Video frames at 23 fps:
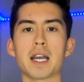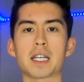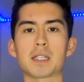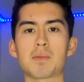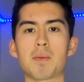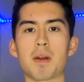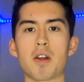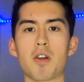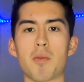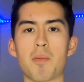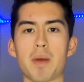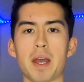next
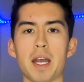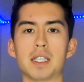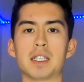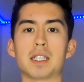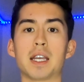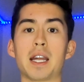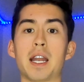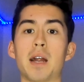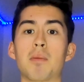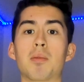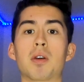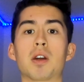pair of pants
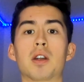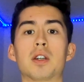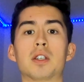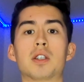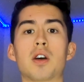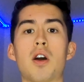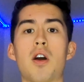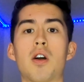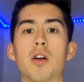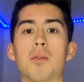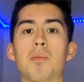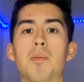that I'm going to
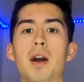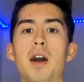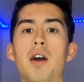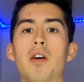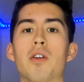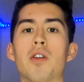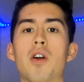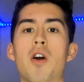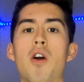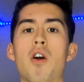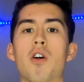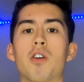talk
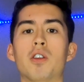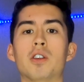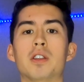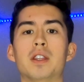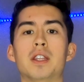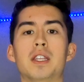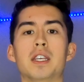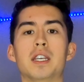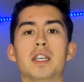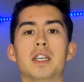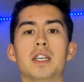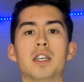about are
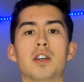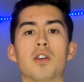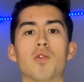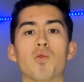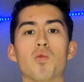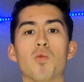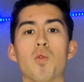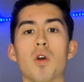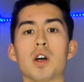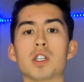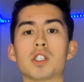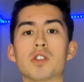the
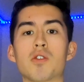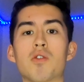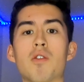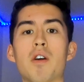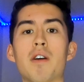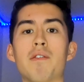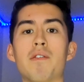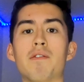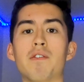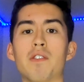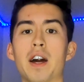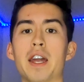Russell
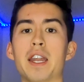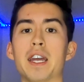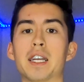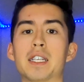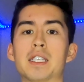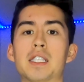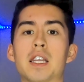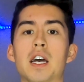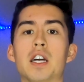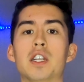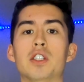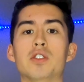
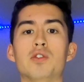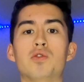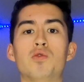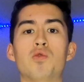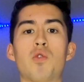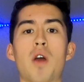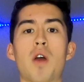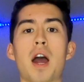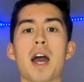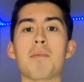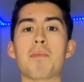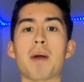Athletics
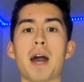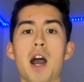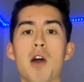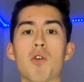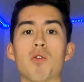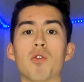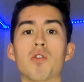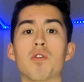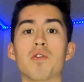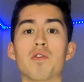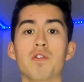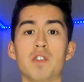Dry
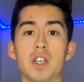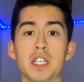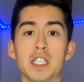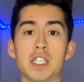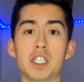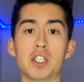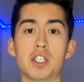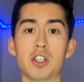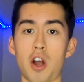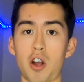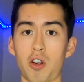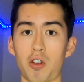Power Fleece
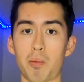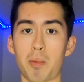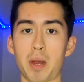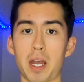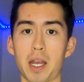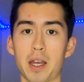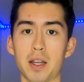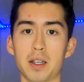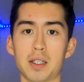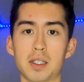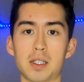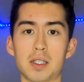Jogger
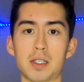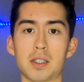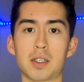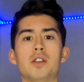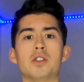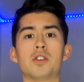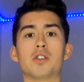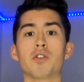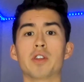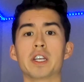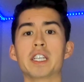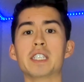Pants.
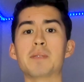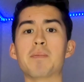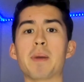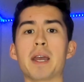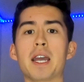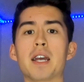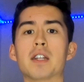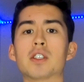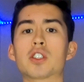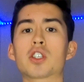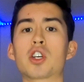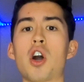So these
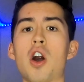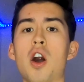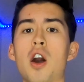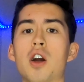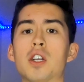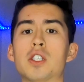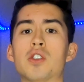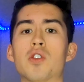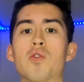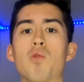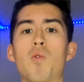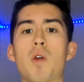pants
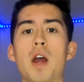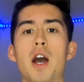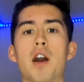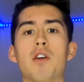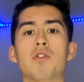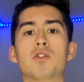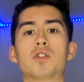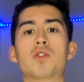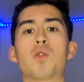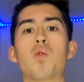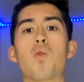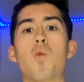cost
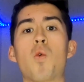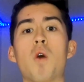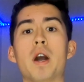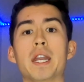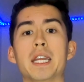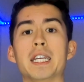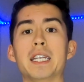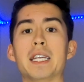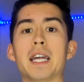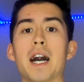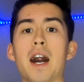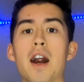around
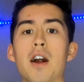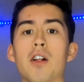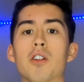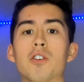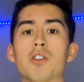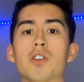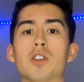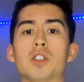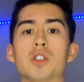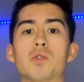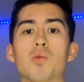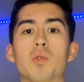
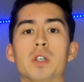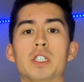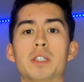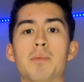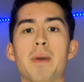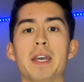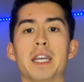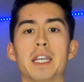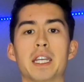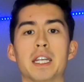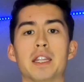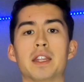$20, which
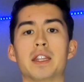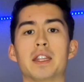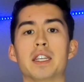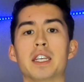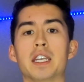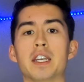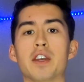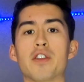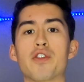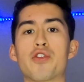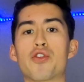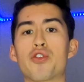make it
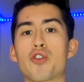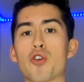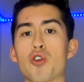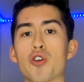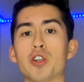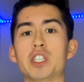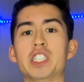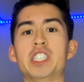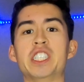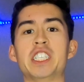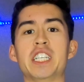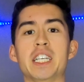the
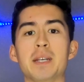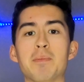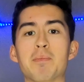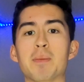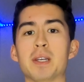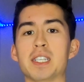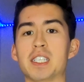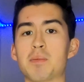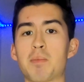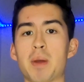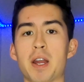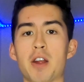3rd
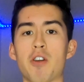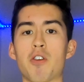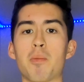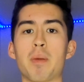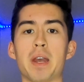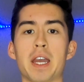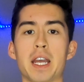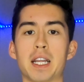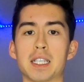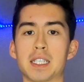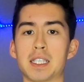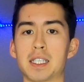cheapest pair of
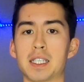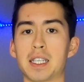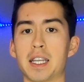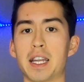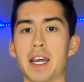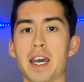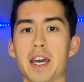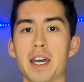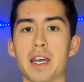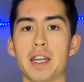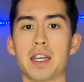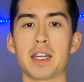pants
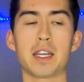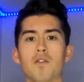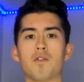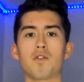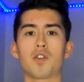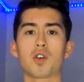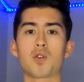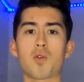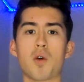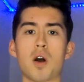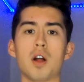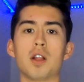today.
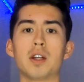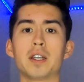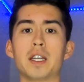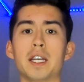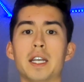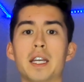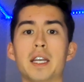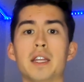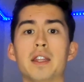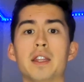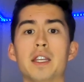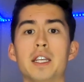For
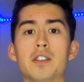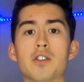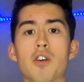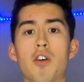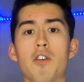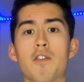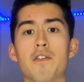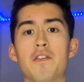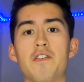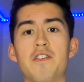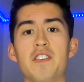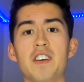quality, these
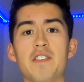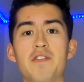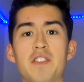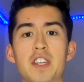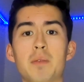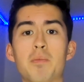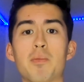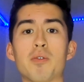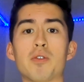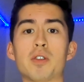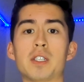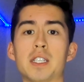are
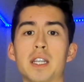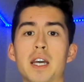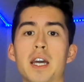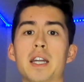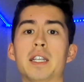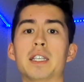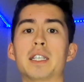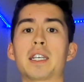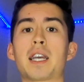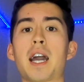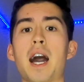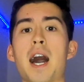
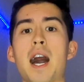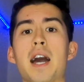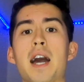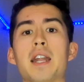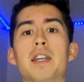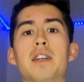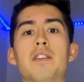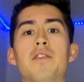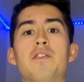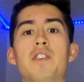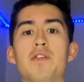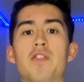50%
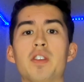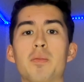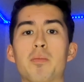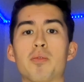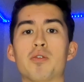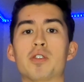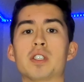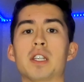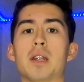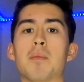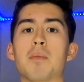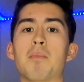cotton,
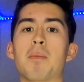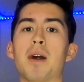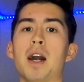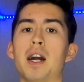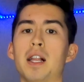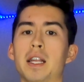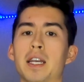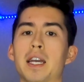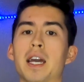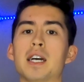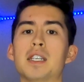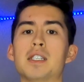50%
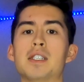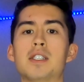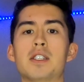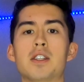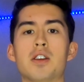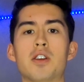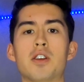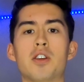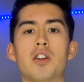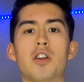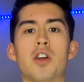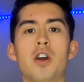
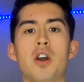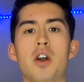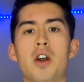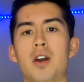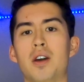polyester.